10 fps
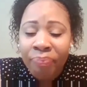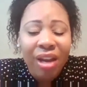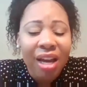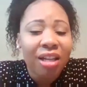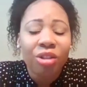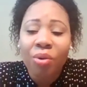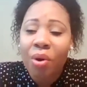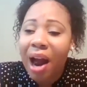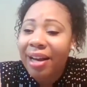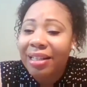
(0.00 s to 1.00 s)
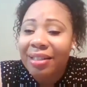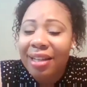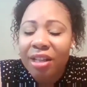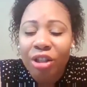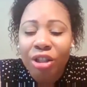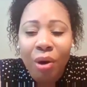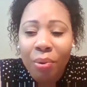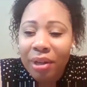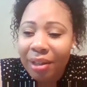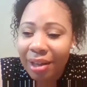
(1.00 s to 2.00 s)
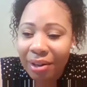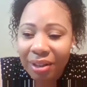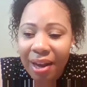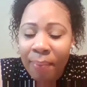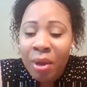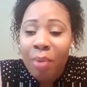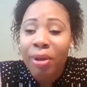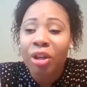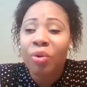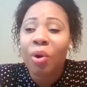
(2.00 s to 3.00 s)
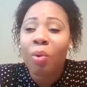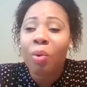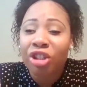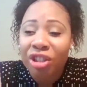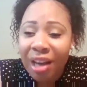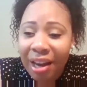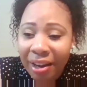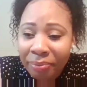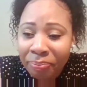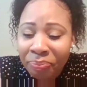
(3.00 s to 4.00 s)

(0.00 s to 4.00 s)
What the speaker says: And the door, I could see it so clearly, but the door was shut.